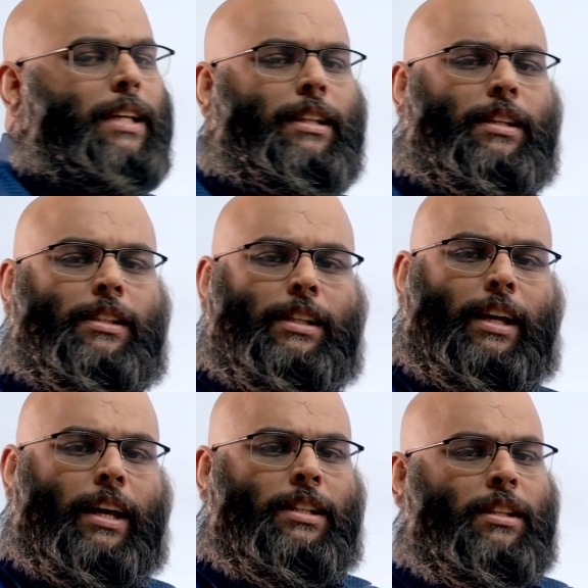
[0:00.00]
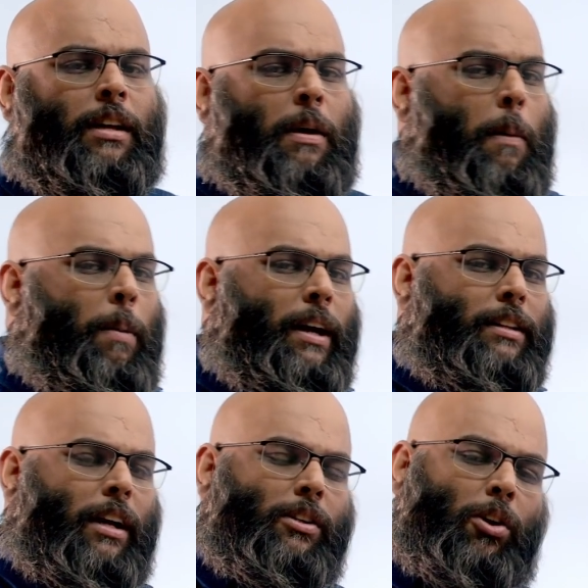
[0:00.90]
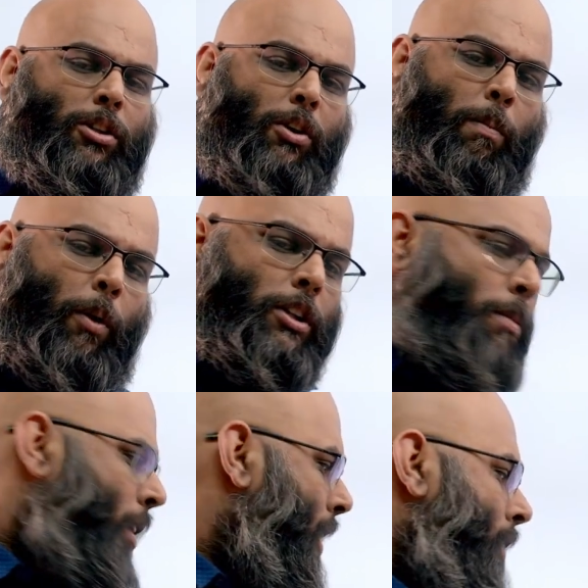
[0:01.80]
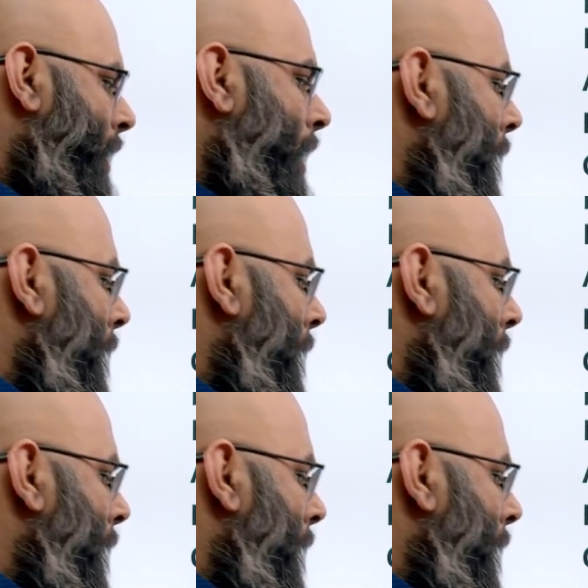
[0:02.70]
say this is a case but there is also a possibility we can